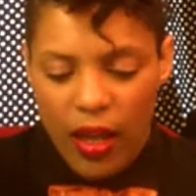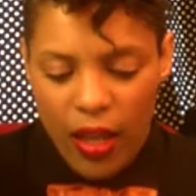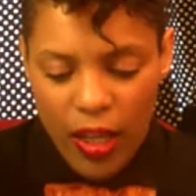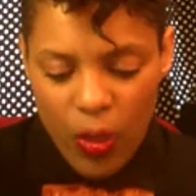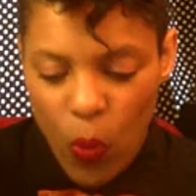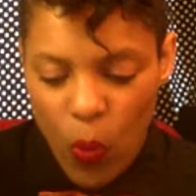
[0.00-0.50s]

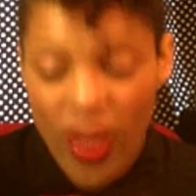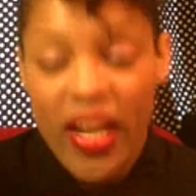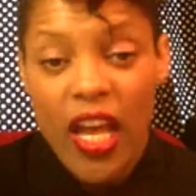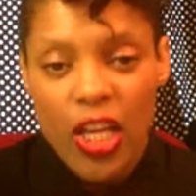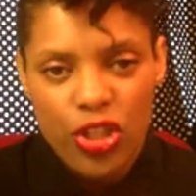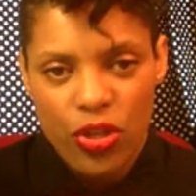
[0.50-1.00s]
When
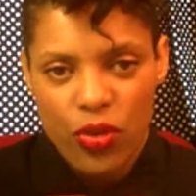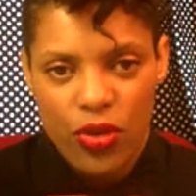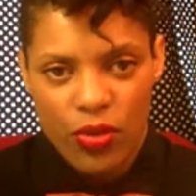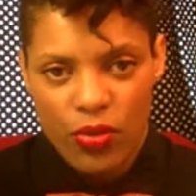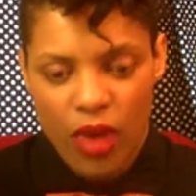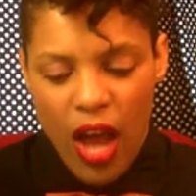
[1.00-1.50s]
I show
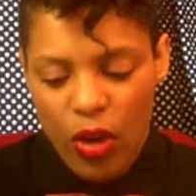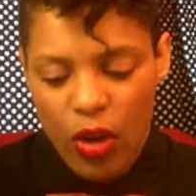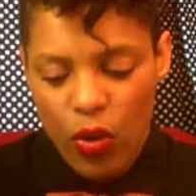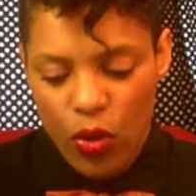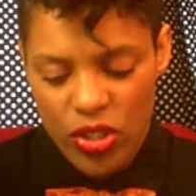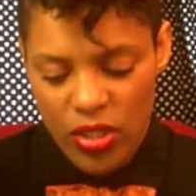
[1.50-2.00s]
you how
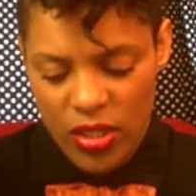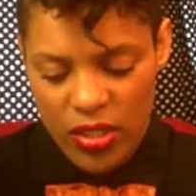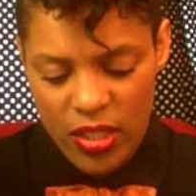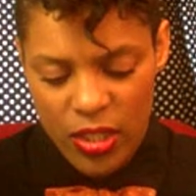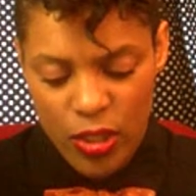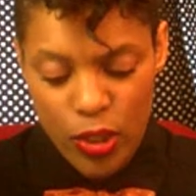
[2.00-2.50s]
gorgeous this
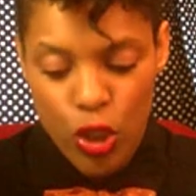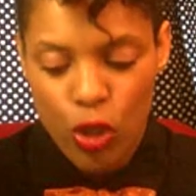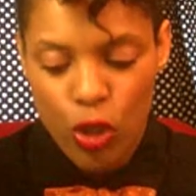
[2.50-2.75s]
is, you'll be